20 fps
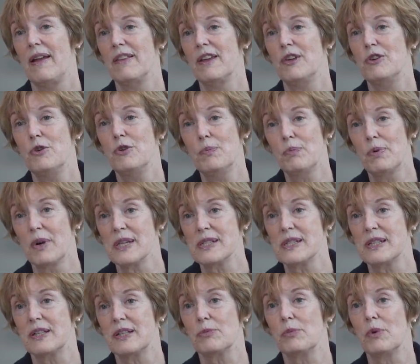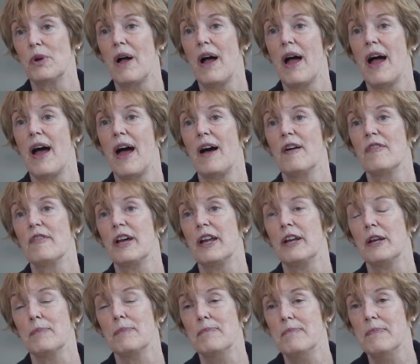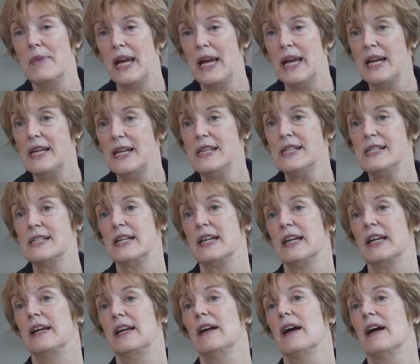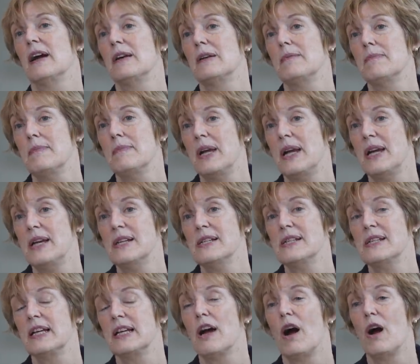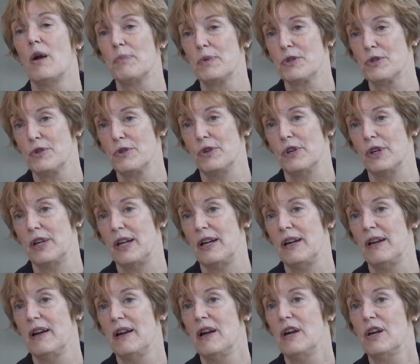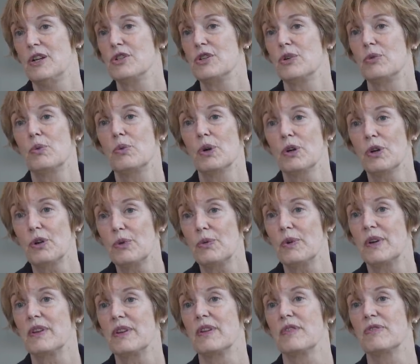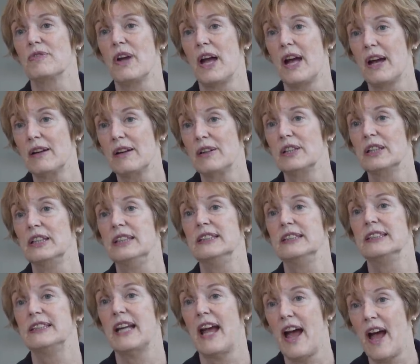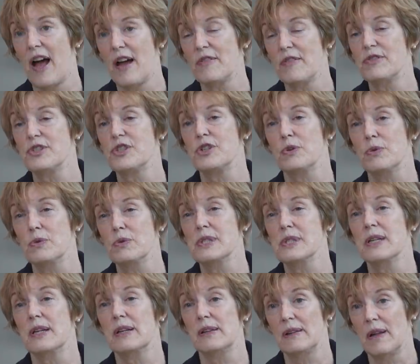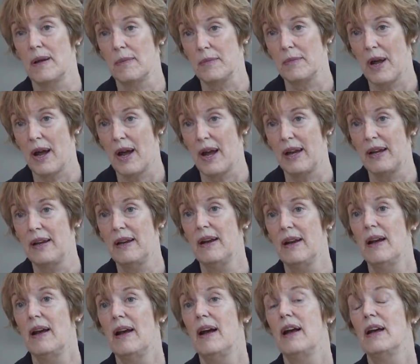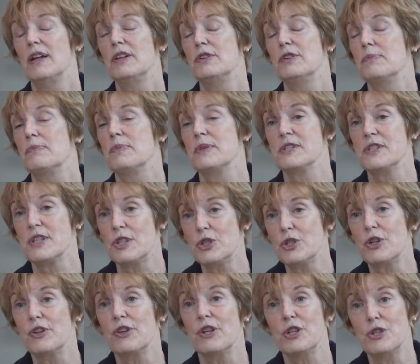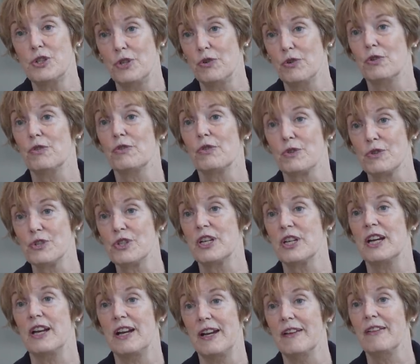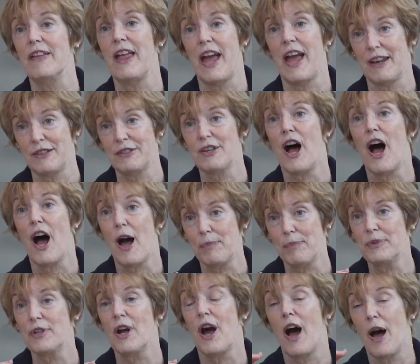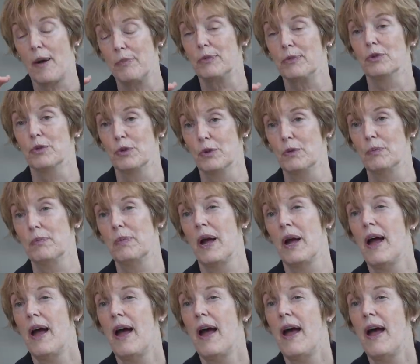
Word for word: And the new president will have an amazing, an amazing opportunity to work with the faculty, staff, students, and alumni to position this university in that top, top group.